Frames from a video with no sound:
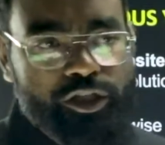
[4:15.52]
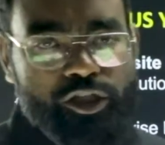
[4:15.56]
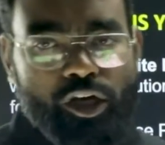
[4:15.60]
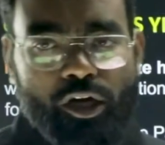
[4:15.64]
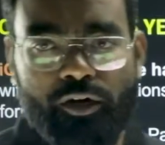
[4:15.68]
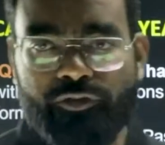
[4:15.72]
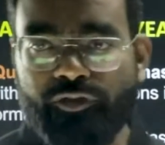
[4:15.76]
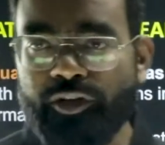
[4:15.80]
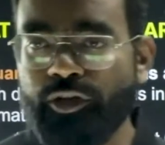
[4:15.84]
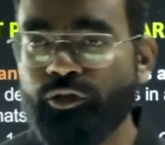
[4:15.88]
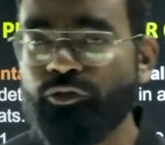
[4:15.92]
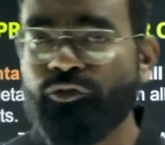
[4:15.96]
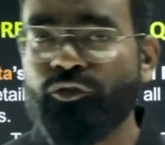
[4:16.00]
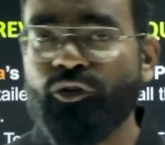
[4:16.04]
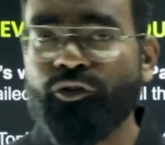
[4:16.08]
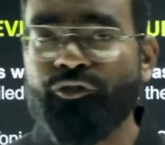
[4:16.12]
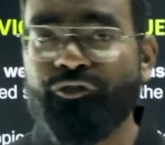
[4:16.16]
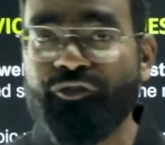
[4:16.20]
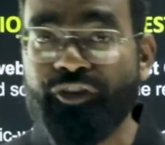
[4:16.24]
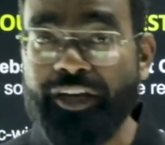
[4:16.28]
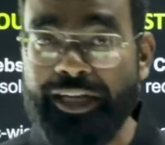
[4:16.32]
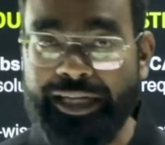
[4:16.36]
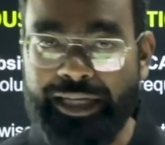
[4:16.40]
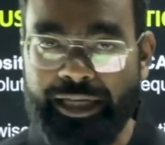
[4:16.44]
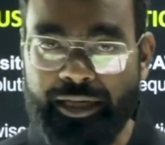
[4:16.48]
going to offer you for
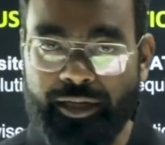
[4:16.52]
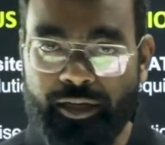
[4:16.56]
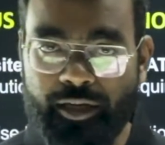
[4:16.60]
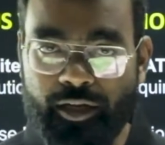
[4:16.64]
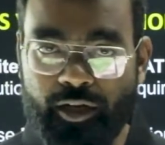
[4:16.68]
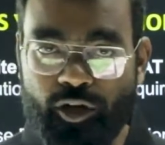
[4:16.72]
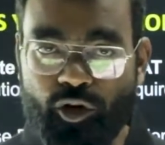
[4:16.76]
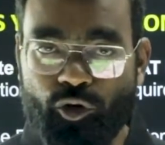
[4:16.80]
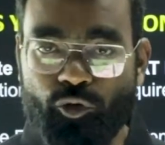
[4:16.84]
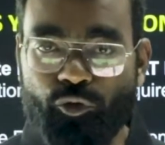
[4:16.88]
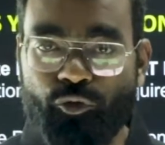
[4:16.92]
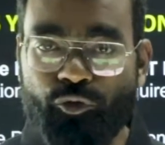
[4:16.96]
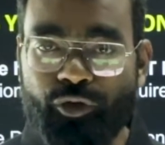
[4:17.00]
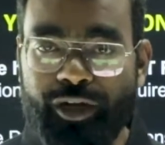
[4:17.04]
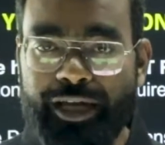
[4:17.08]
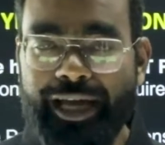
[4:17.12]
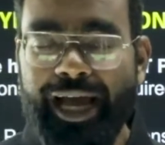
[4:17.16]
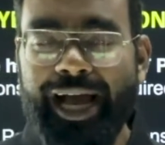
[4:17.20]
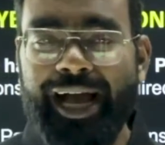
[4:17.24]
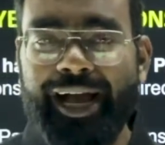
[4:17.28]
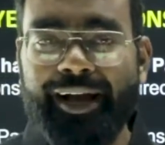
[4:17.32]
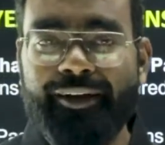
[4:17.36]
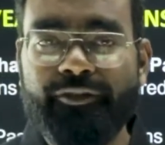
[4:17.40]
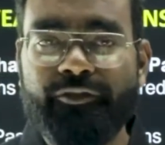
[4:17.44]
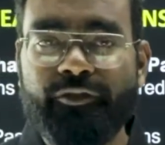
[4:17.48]
free. We
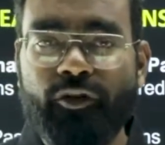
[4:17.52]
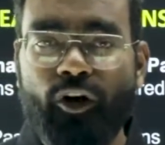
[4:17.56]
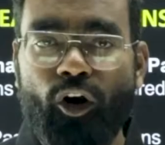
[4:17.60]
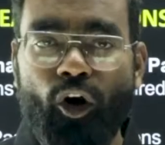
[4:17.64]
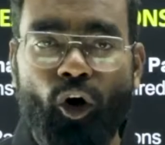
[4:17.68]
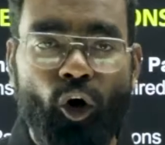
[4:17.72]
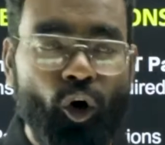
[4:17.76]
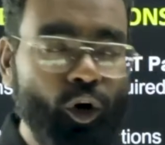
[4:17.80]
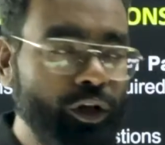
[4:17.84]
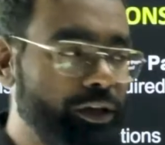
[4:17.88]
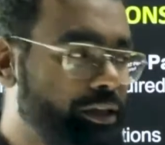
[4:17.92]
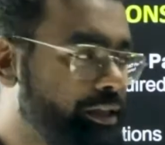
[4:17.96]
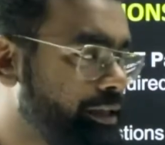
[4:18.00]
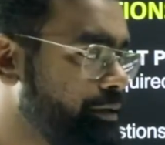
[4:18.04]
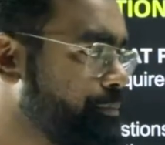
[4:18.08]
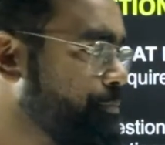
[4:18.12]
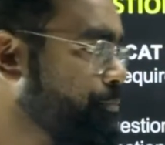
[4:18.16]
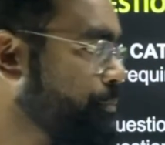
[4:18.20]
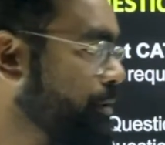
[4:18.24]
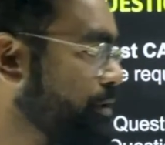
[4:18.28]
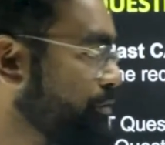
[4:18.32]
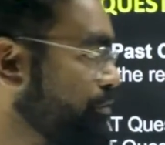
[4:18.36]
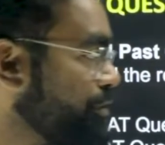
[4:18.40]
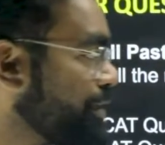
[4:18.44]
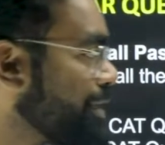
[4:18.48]
have all the
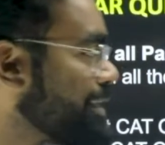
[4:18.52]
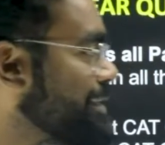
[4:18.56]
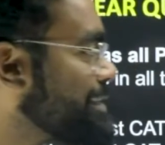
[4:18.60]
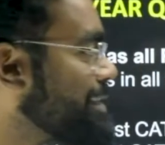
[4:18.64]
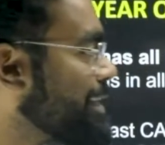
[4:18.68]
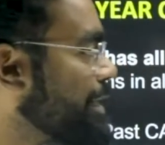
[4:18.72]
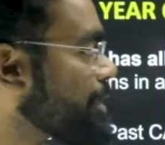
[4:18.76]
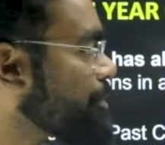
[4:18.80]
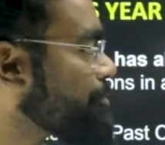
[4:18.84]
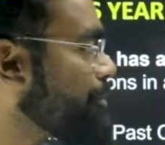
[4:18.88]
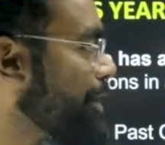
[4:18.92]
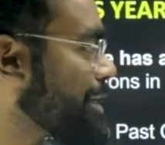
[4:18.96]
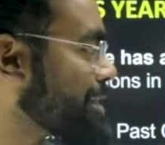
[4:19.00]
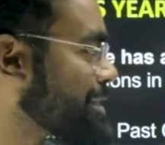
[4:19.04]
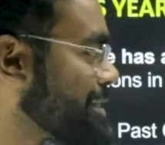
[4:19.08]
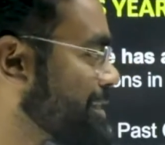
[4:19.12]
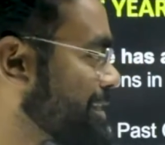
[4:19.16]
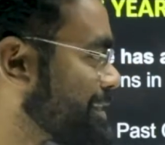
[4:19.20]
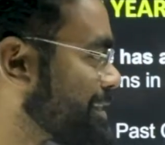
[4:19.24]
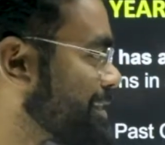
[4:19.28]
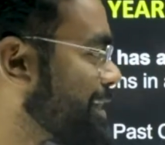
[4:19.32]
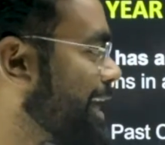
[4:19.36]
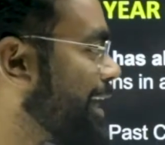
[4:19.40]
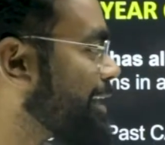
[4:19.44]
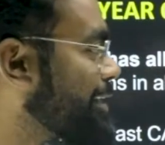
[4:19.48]
previous year
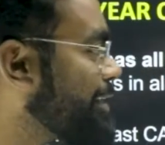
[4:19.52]
questions